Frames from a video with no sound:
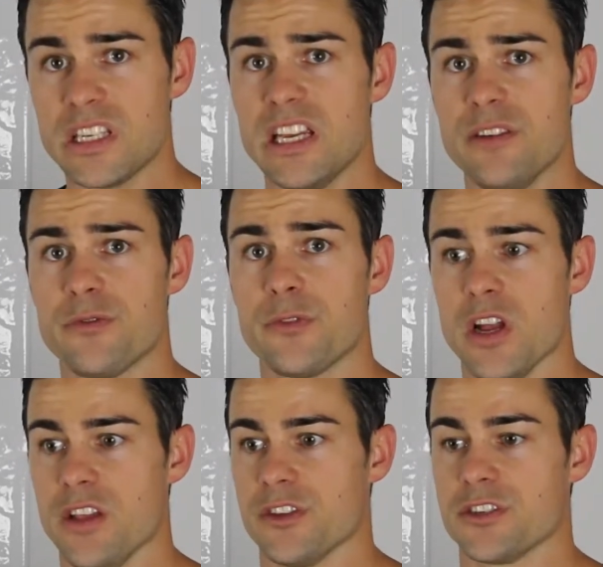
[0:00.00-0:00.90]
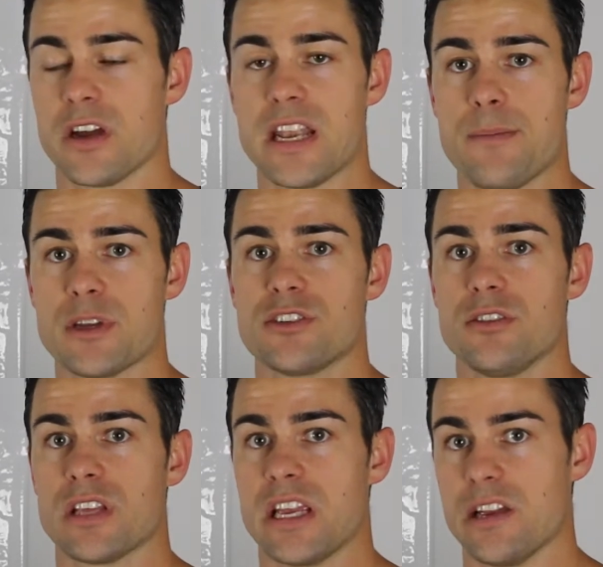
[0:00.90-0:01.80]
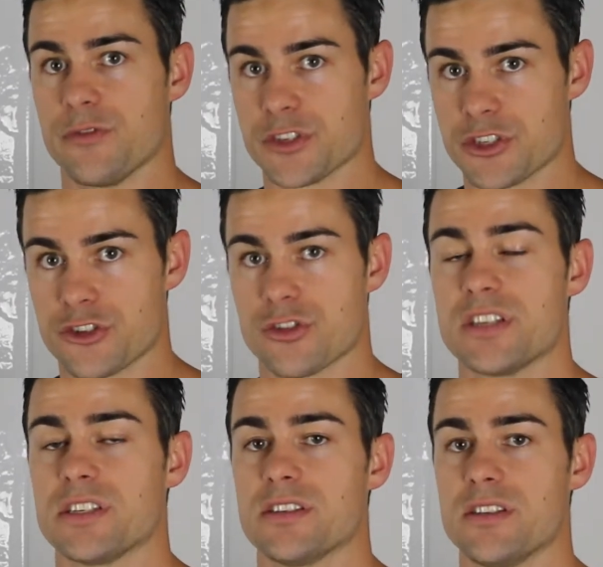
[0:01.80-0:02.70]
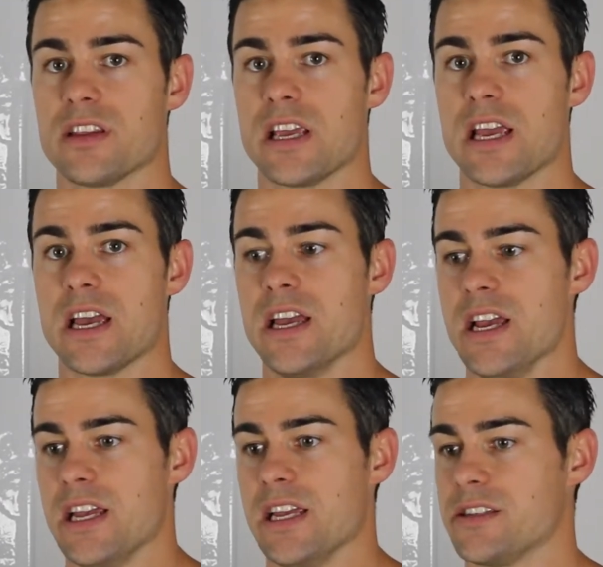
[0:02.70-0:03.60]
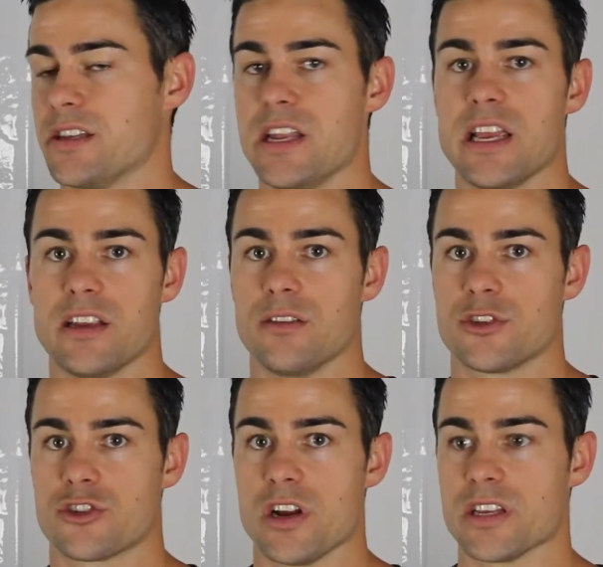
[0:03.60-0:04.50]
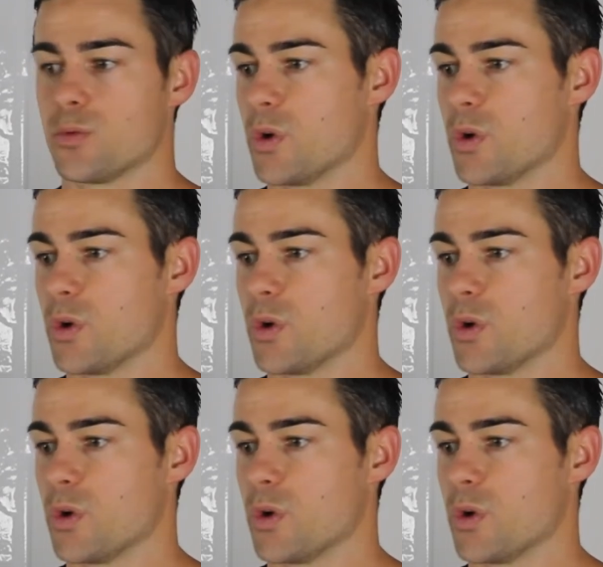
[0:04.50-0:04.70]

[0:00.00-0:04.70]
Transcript: if the dynamic's not there, if the stress isn't there, it's a negative stress.